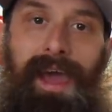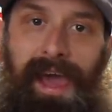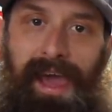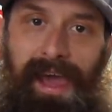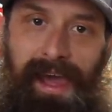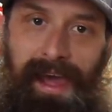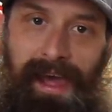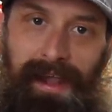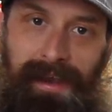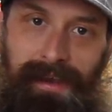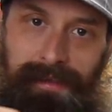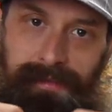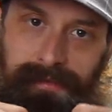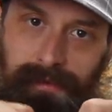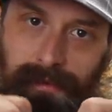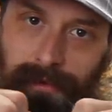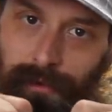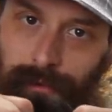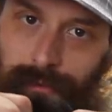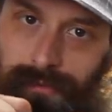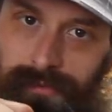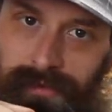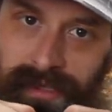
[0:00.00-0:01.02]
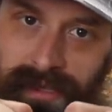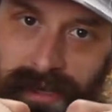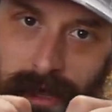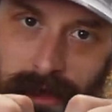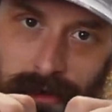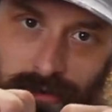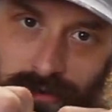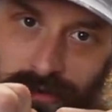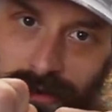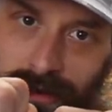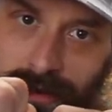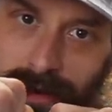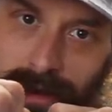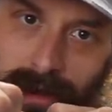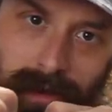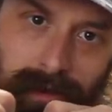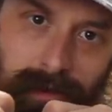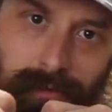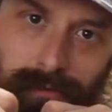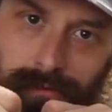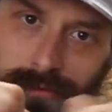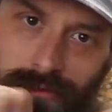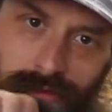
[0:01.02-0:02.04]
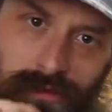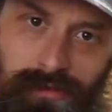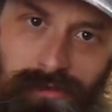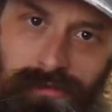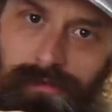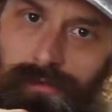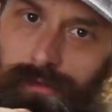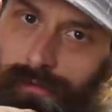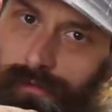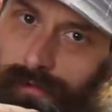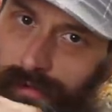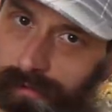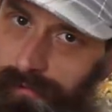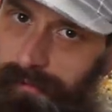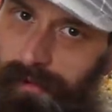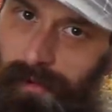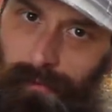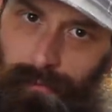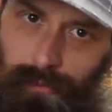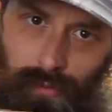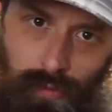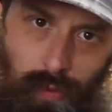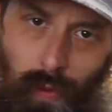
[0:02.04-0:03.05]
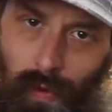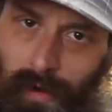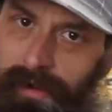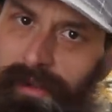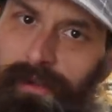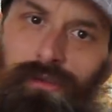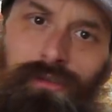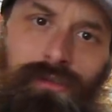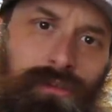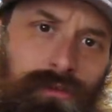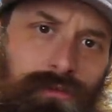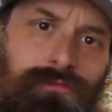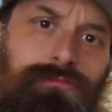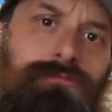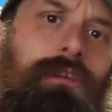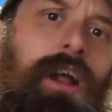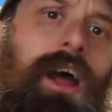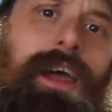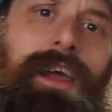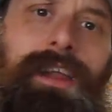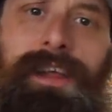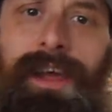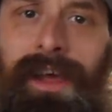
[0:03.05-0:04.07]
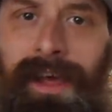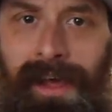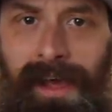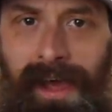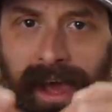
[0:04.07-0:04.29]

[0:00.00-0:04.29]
and it's a loose connection and you just turn, you know, torque it just right